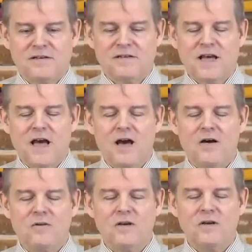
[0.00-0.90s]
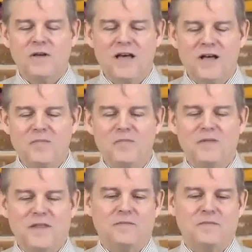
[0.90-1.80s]
And how can we
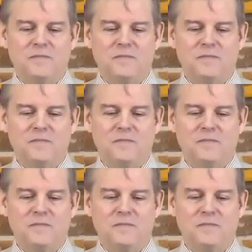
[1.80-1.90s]
help them?